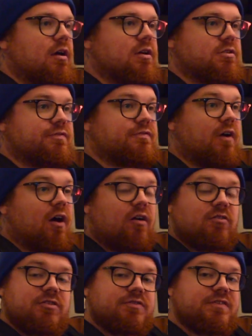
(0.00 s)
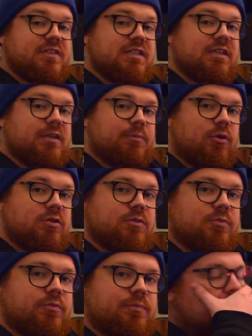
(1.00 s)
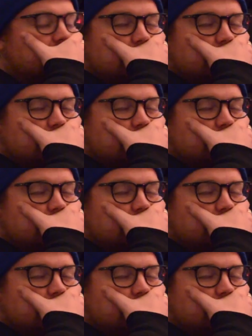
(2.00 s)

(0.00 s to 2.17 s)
as far as physically possible.